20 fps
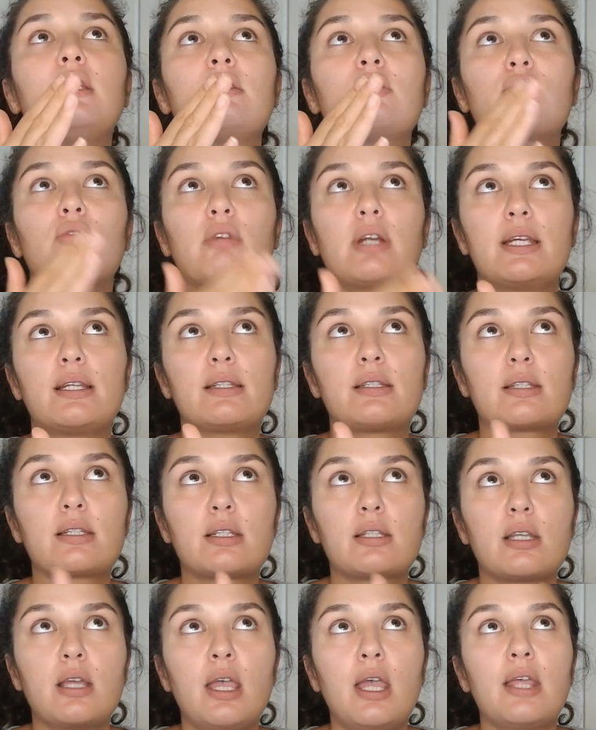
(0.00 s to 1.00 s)

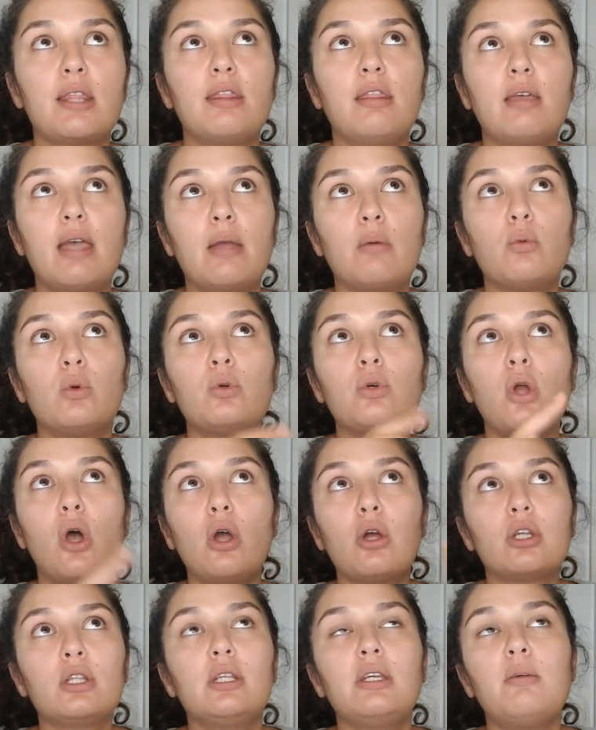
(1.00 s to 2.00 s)
risks, they will
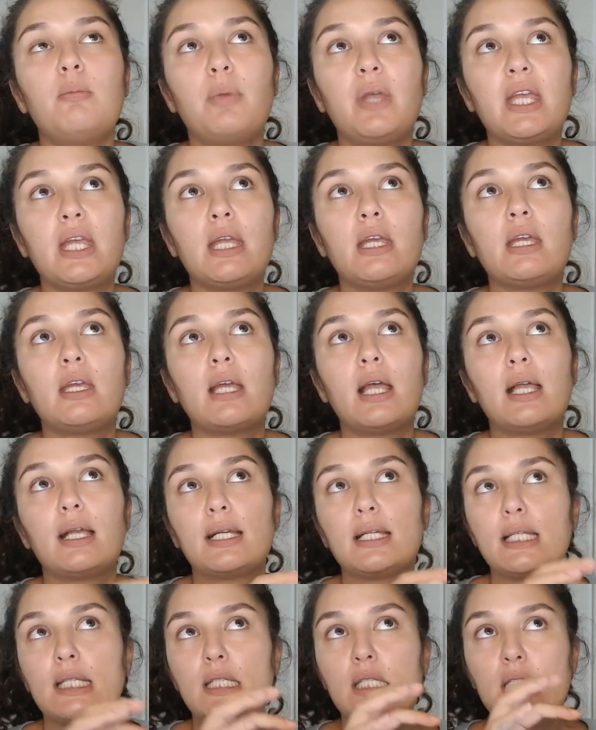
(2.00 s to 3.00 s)
not only be
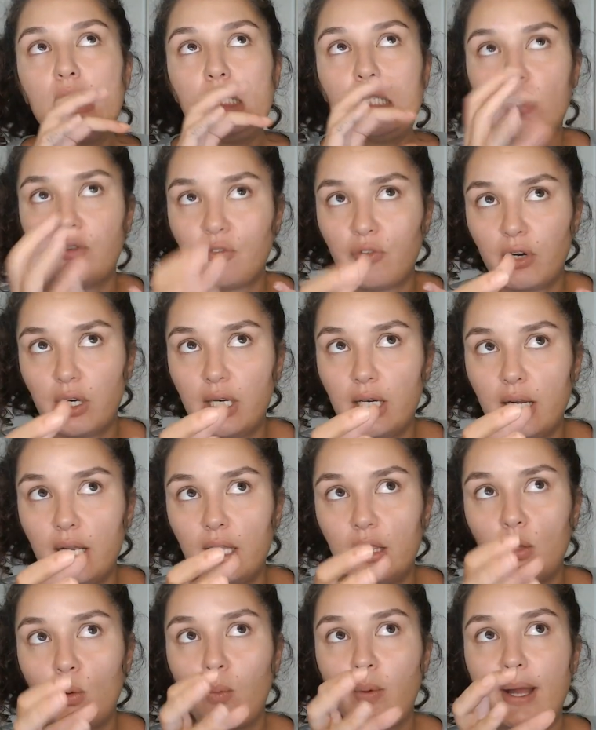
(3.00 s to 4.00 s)
different in
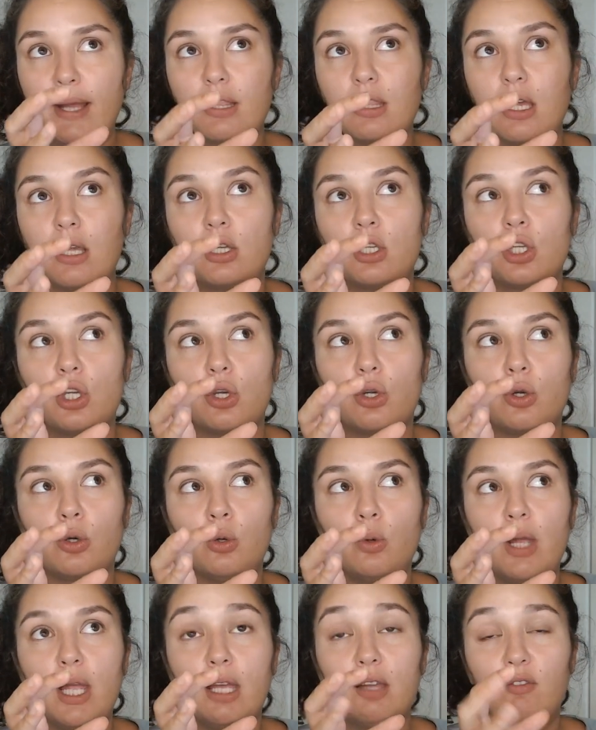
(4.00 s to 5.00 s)
the way that
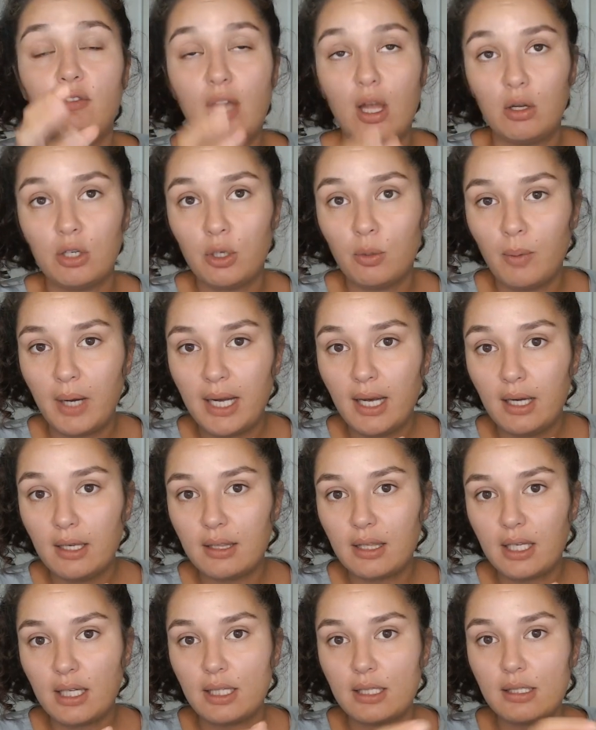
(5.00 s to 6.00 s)
you evaluate
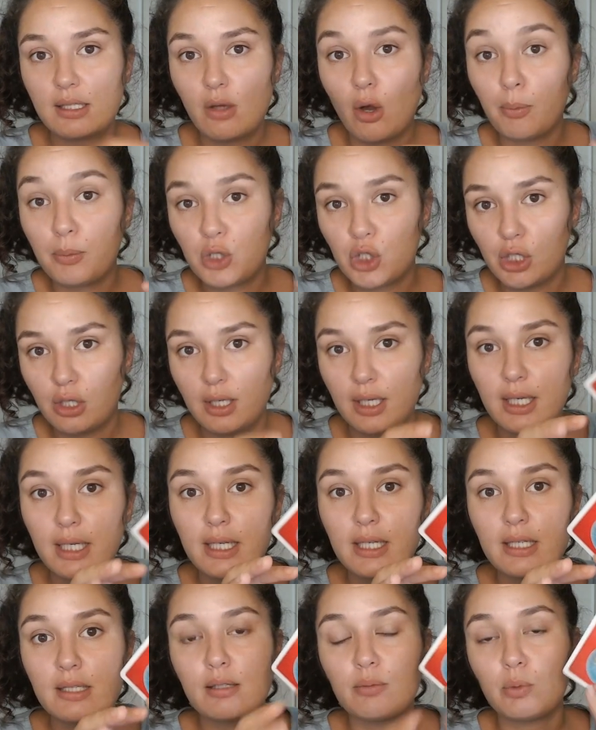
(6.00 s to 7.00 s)
these
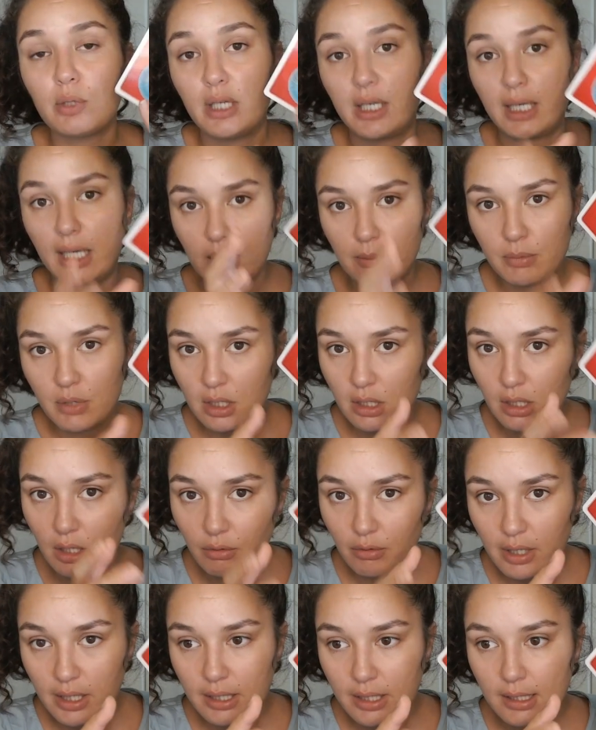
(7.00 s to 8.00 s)
opportunities when it comes to the
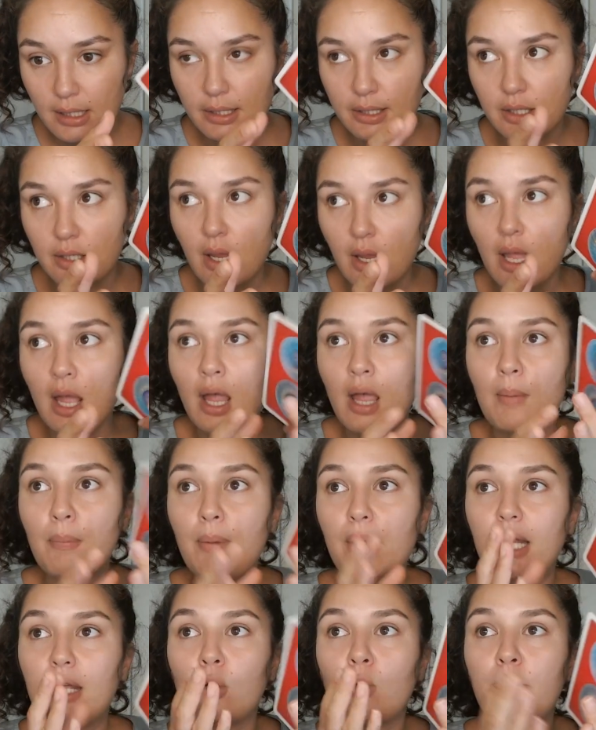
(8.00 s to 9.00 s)
risks,
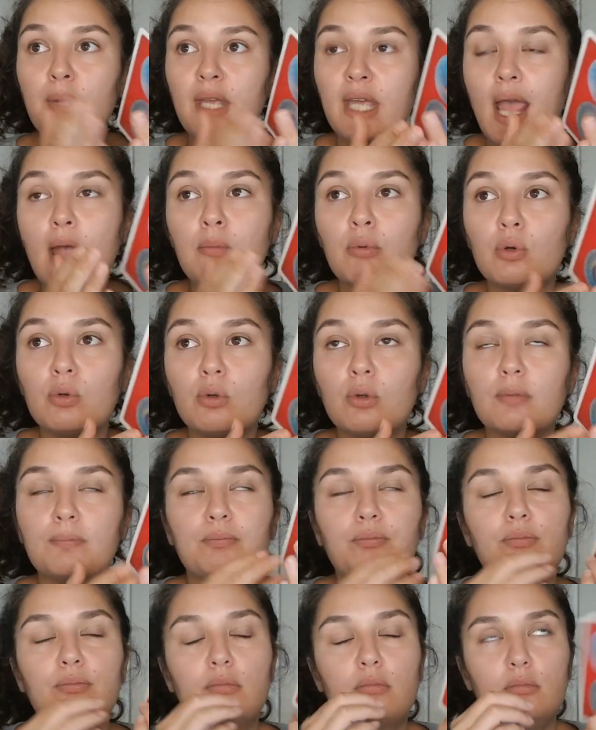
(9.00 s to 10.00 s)
but it will be able,
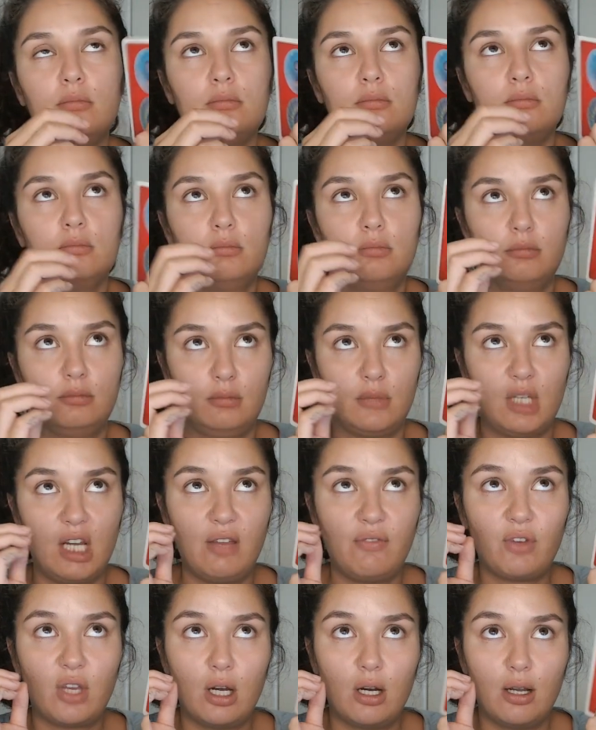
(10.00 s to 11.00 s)

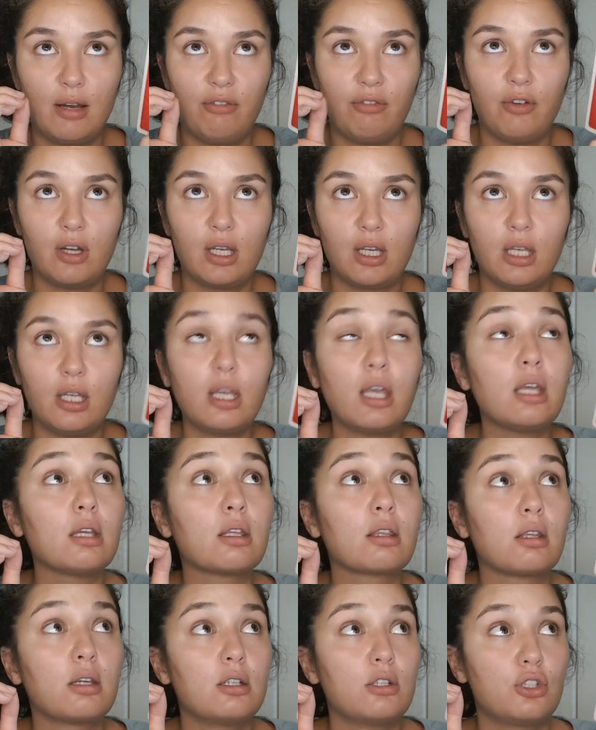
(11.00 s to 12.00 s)
can I fucking
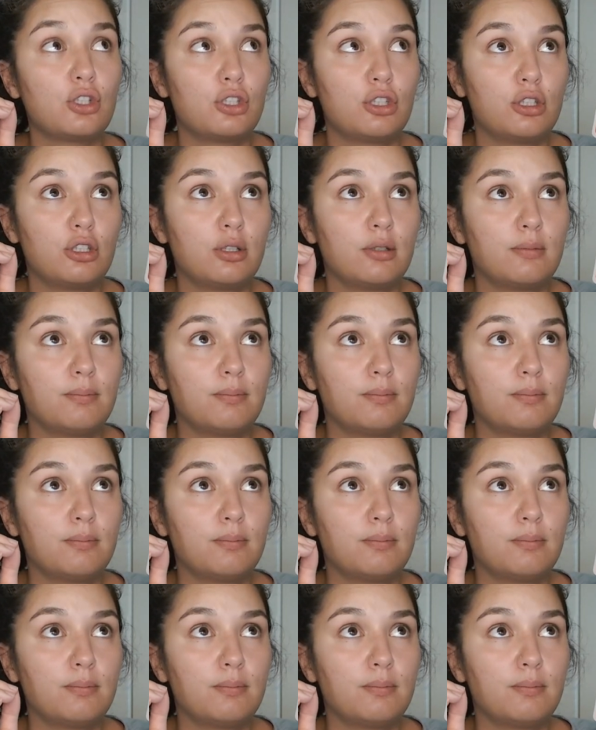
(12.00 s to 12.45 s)
English?